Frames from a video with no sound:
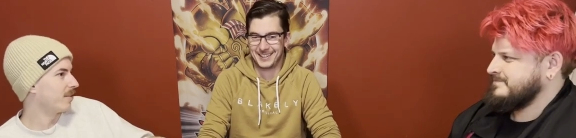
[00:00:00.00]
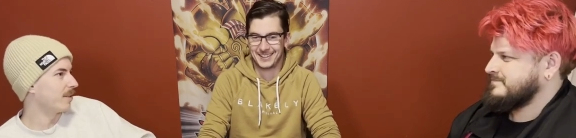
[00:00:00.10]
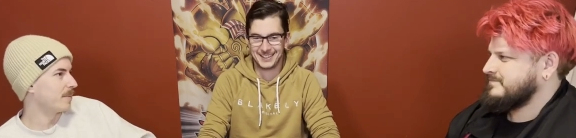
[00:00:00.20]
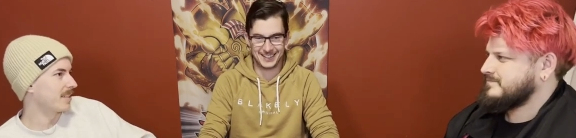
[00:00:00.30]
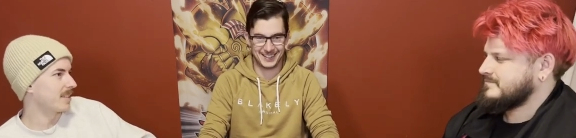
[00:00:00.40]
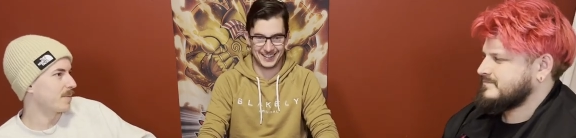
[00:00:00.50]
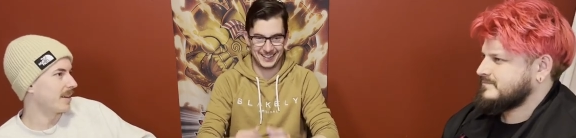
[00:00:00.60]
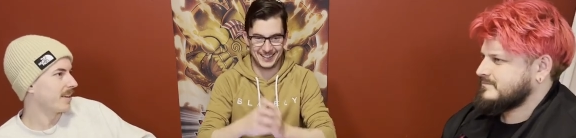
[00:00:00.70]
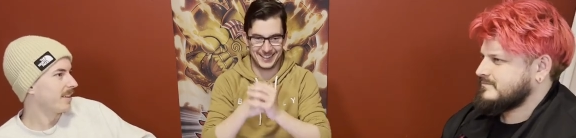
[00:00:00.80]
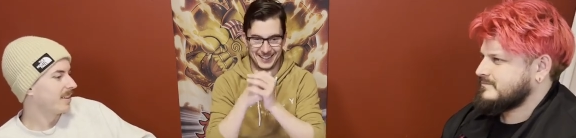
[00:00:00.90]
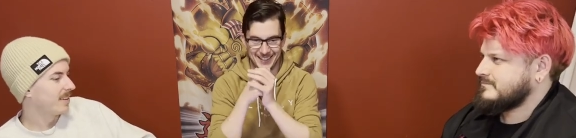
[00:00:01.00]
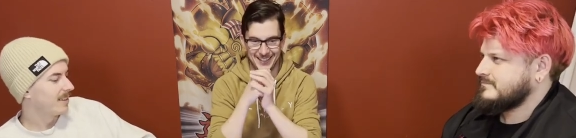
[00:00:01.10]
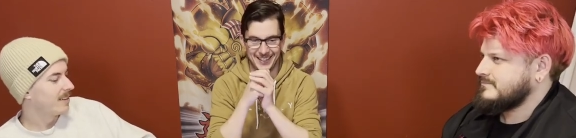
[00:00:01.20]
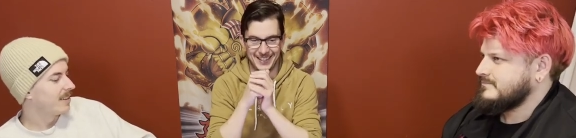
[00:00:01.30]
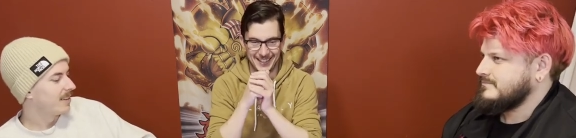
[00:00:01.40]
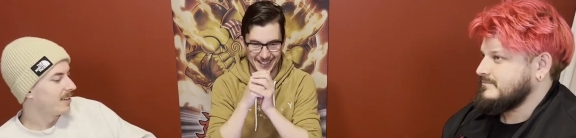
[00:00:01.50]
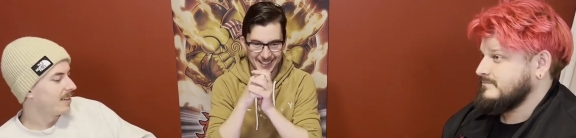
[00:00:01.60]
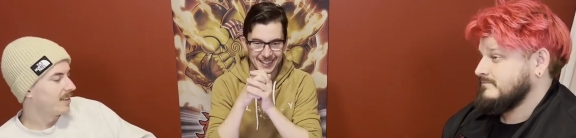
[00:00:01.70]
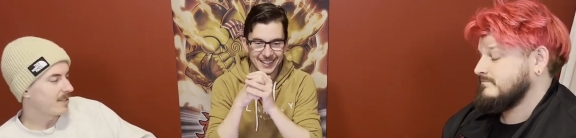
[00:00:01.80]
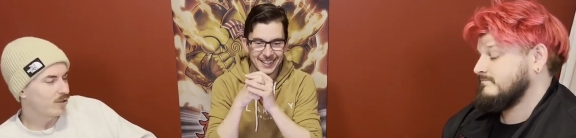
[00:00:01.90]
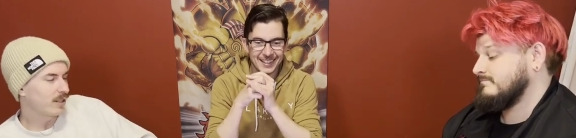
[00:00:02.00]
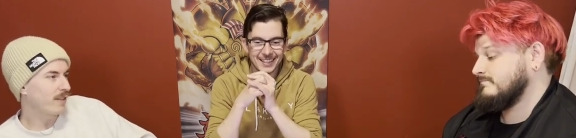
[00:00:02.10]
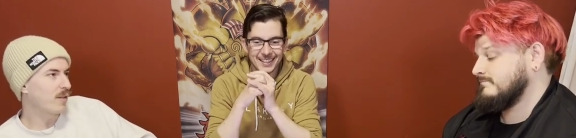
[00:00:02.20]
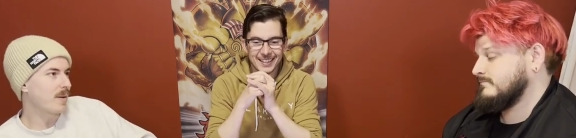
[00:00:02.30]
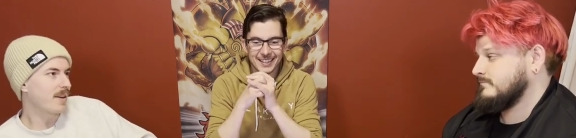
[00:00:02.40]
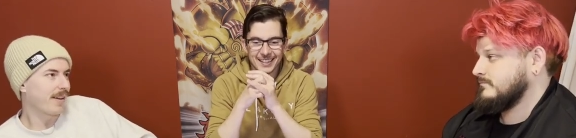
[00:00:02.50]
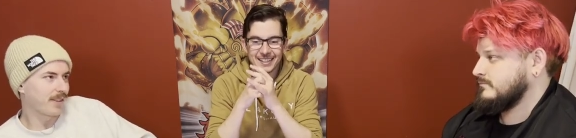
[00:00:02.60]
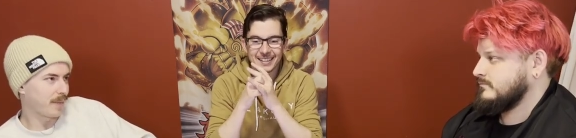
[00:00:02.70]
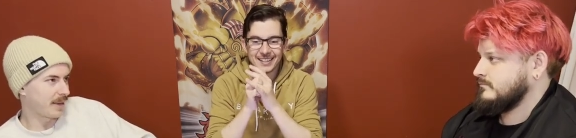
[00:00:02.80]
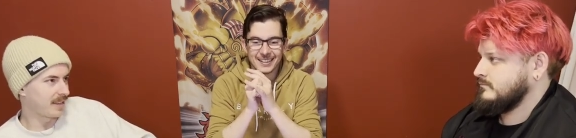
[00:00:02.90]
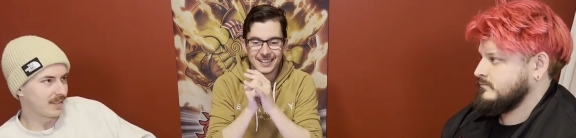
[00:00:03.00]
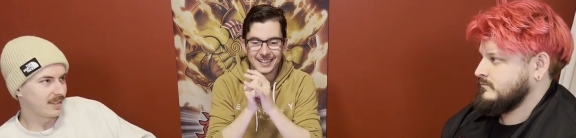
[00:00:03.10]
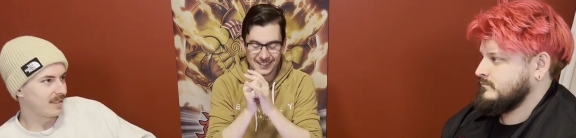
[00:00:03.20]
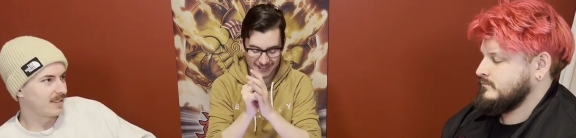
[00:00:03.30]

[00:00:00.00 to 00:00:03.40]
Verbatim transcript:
Speaker 1: Trellmans gets banned. so not give them another piece.